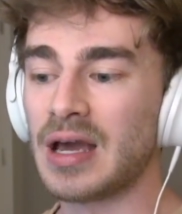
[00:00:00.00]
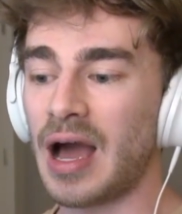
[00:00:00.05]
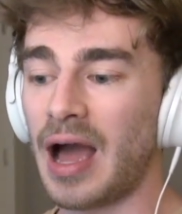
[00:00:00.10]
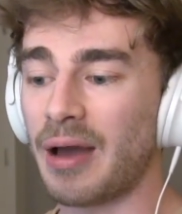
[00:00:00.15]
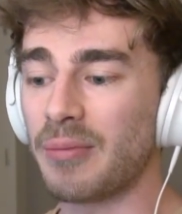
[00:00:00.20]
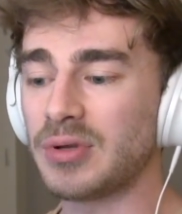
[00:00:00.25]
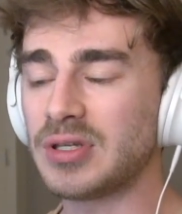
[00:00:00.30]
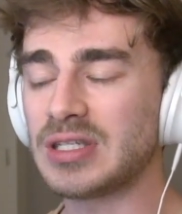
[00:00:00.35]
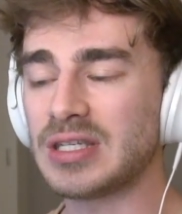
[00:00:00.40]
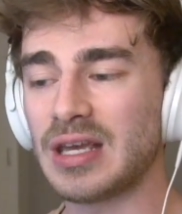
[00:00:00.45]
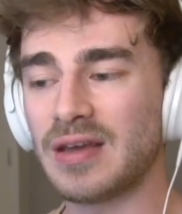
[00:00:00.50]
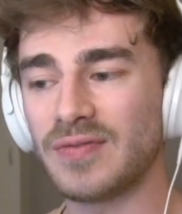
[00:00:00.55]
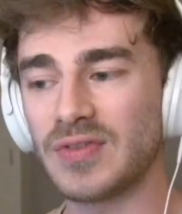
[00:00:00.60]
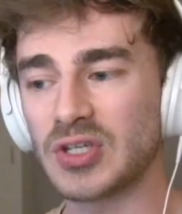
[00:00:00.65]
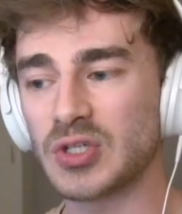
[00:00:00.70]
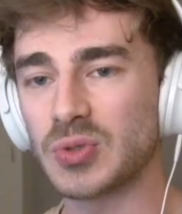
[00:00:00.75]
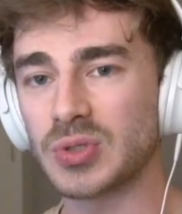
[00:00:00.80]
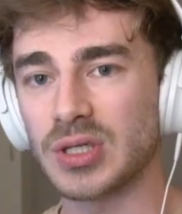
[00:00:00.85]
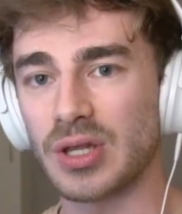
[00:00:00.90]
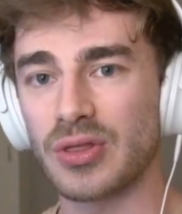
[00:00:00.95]
I would say if
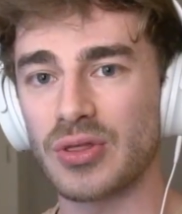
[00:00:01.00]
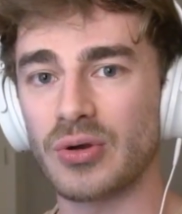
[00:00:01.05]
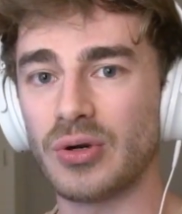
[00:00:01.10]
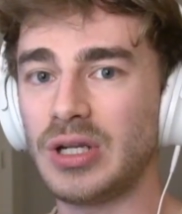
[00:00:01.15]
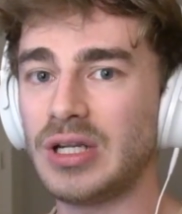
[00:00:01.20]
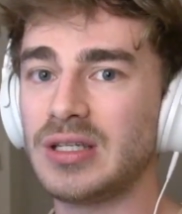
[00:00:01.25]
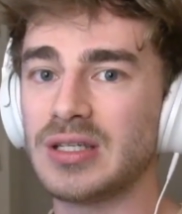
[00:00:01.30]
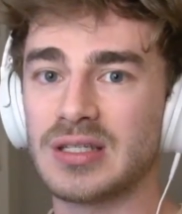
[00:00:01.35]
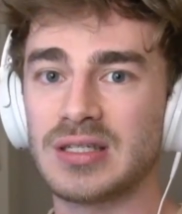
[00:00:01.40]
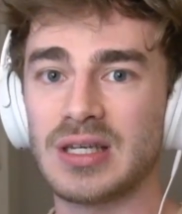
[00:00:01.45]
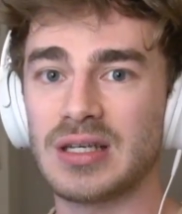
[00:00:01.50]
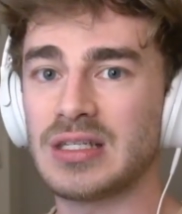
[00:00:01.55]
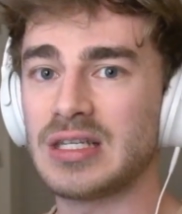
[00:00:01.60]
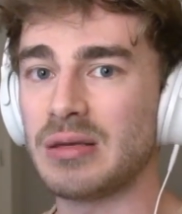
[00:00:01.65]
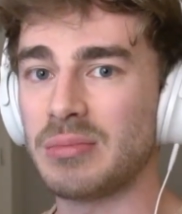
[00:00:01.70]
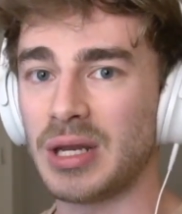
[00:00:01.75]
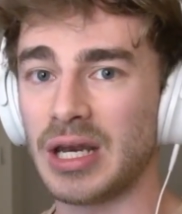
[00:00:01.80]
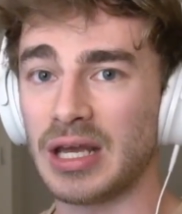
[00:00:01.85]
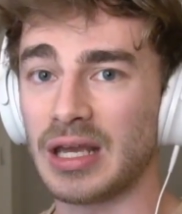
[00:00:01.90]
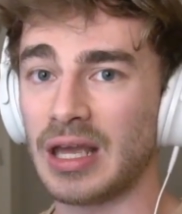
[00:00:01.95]
this was a 30 to
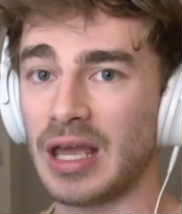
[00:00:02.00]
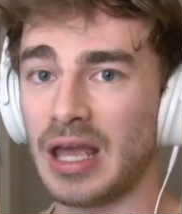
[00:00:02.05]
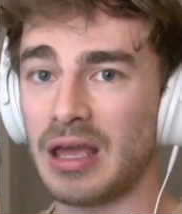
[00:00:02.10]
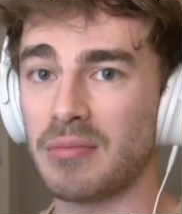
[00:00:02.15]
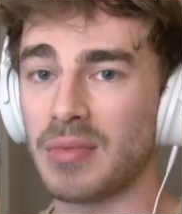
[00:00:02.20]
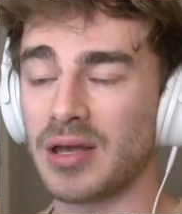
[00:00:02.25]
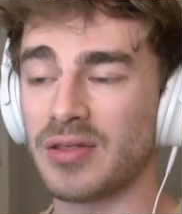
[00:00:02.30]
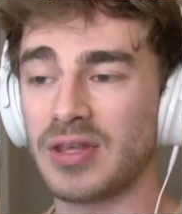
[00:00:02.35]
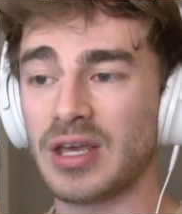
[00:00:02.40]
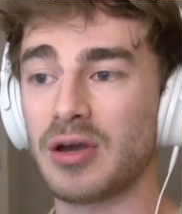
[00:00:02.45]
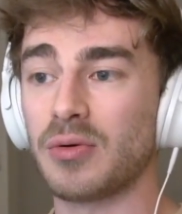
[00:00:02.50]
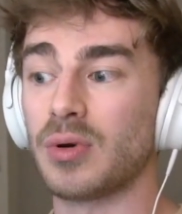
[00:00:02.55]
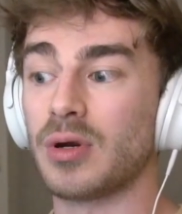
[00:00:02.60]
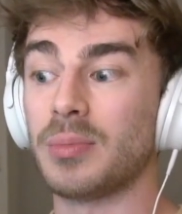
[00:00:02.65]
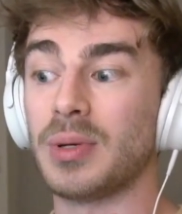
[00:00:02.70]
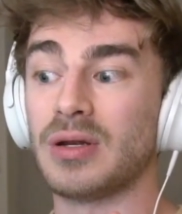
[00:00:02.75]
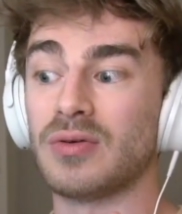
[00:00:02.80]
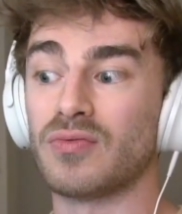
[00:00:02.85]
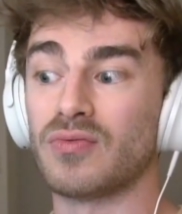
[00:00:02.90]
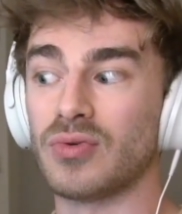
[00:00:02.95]
60 minute game, I think it would
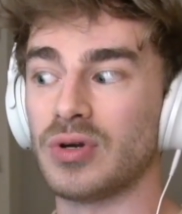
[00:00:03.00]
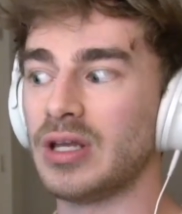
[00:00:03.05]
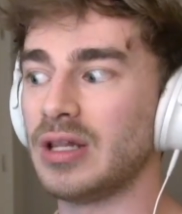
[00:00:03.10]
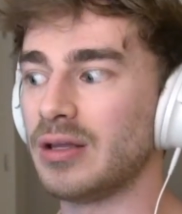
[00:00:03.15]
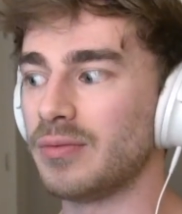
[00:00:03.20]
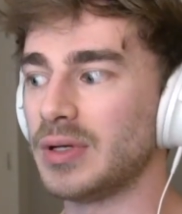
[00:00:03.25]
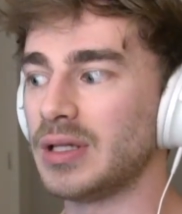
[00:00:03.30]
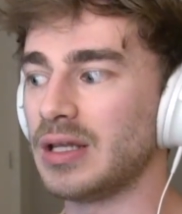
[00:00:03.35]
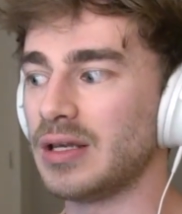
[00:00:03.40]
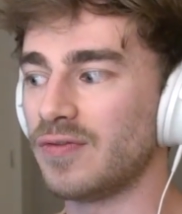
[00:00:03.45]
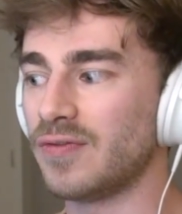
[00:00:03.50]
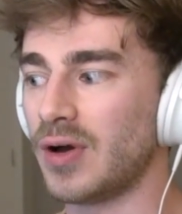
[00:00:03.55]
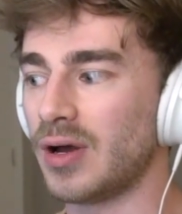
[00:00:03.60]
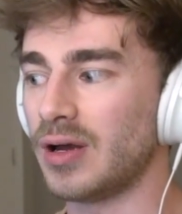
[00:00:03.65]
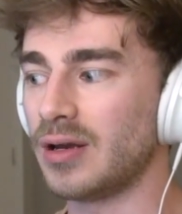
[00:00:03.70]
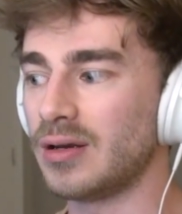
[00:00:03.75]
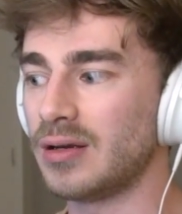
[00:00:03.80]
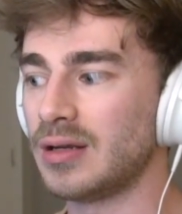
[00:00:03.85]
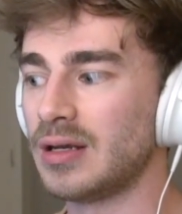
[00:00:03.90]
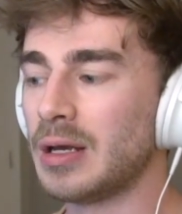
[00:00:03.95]
have been really, really
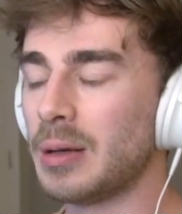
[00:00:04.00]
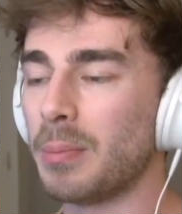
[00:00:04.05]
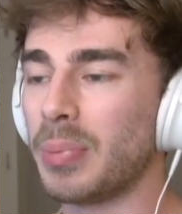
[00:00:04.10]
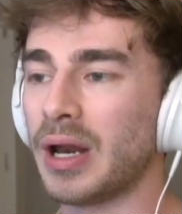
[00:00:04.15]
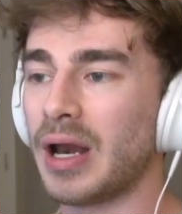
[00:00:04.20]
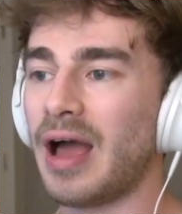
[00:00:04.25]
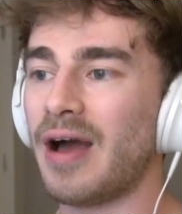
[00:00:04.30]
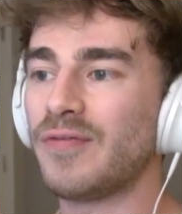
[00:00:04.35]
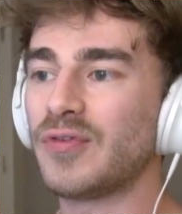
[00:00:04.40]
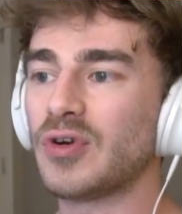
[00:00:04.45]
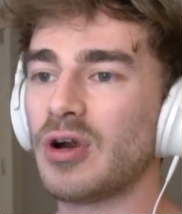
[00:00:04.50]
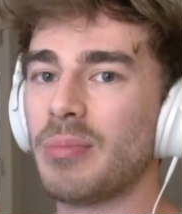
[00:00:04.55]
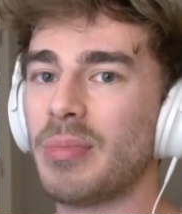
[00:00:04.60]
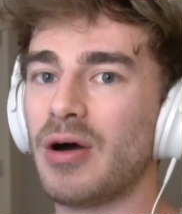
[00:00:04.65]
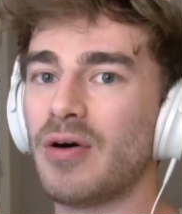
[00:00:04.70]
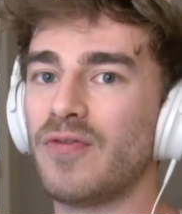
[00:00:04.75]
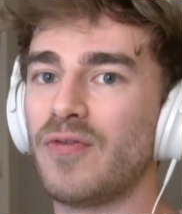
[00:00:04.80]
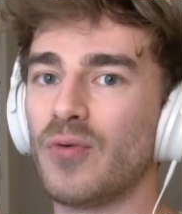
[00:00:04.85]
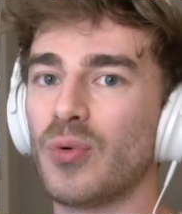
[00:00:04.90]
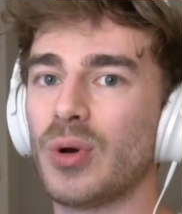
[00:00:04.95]
fun. But after
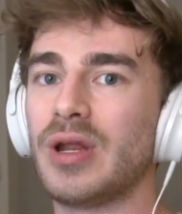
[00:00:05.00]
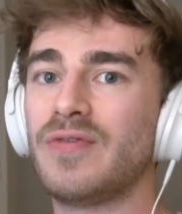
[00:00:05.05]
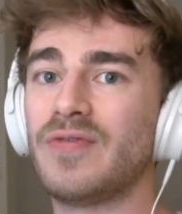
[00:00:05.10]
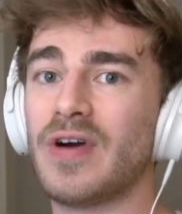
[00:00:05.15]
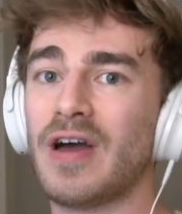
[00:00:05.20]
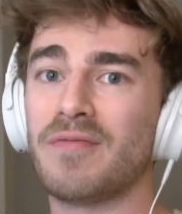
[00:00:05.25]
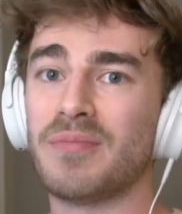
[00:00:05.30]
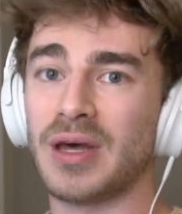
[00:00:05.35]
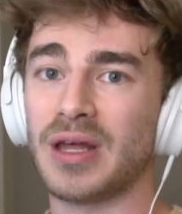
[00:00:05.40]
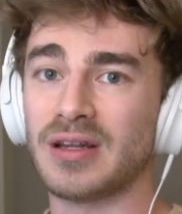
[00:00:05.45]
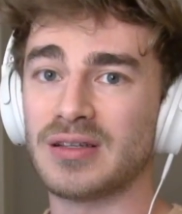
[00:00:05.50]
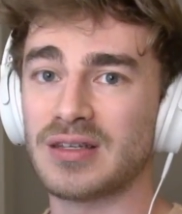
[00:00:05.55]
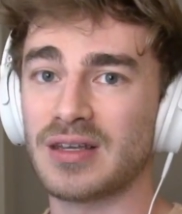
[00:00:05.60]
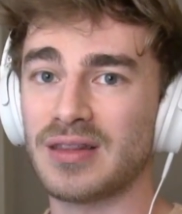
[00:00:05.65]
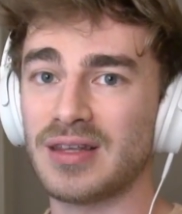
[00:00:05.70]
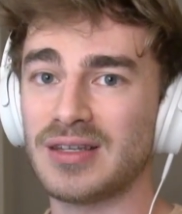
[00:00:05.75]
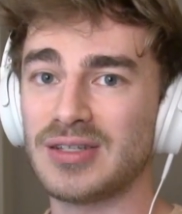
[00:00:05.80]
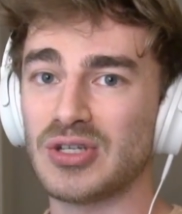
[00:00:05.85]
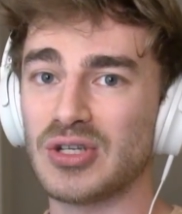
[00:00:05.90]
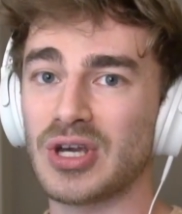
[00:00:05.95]
about 45 minutes of
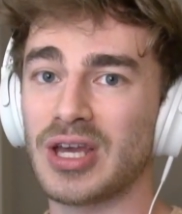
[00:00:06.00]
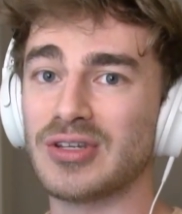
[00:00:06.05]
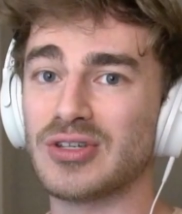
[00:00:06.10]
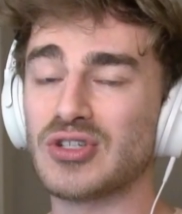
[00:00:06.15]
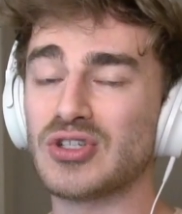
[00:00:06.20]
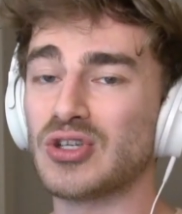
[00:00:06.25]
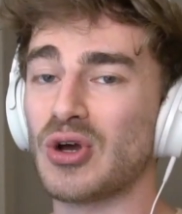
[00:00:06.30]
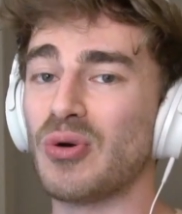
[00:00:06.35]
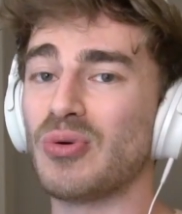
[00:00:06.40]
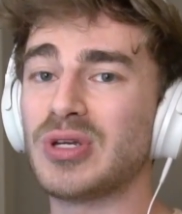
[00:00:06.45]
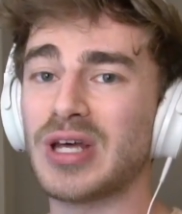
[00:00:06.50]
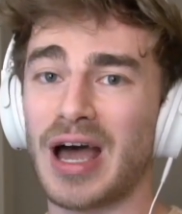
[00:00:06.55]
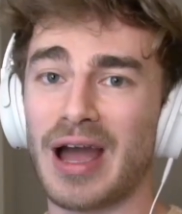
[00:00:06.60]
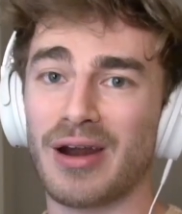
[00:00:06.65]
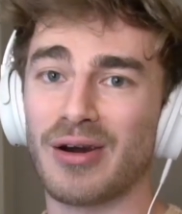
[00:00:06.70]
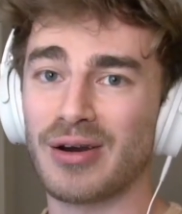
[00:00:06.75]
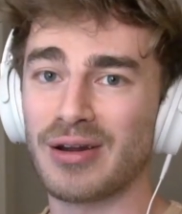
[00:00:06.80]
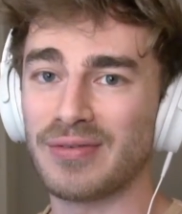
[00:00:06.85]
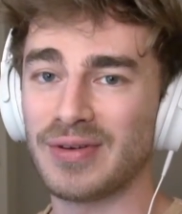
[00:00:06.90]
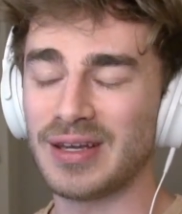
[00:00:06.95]
this, you get so
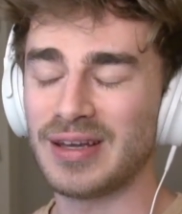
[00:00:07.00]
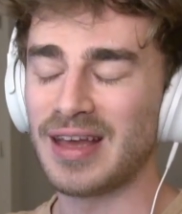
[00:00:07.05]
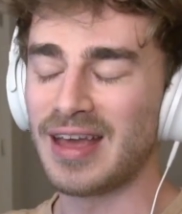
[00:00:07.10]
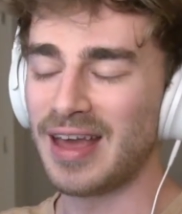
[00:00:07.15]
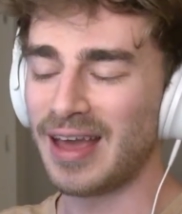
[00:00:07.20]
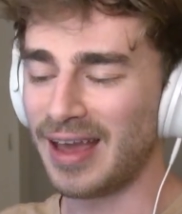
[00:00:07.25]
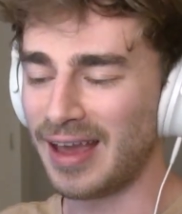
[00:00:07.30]
tired of it.